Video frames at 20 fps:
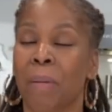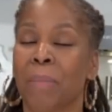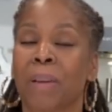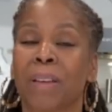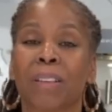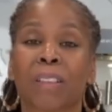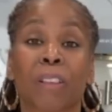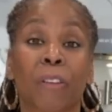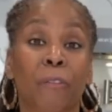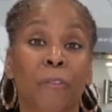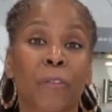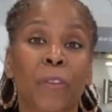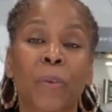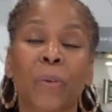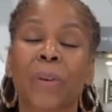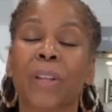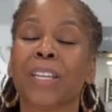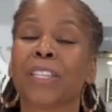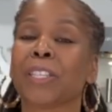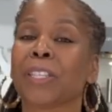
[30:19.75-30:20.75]
because the
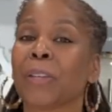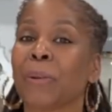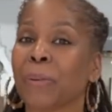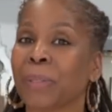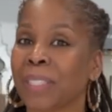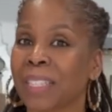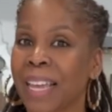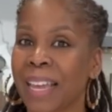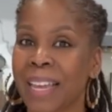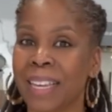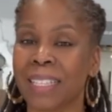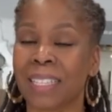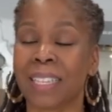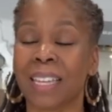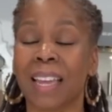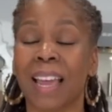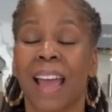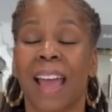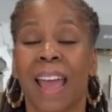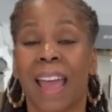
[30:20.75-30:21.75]
food is so
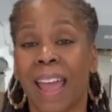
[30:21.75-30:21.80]
tasty